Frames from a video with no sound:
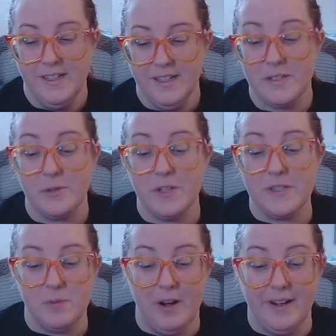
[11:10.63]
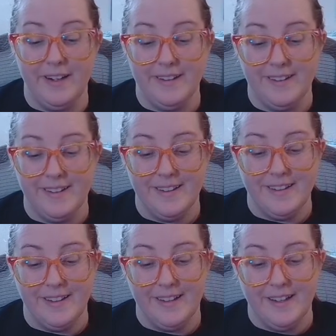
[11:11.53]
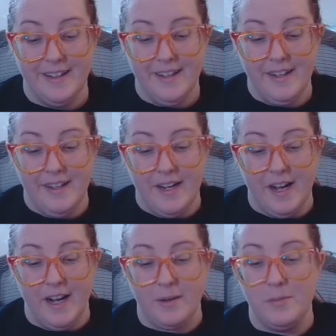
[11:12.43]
So this one, I'm